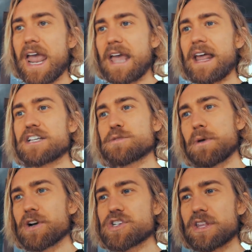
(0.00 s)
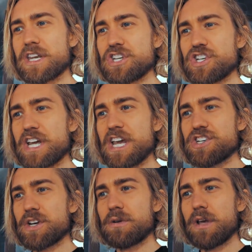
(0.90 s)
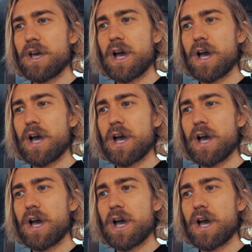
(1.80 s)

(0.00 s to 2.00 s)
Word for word: And that spiritual initiation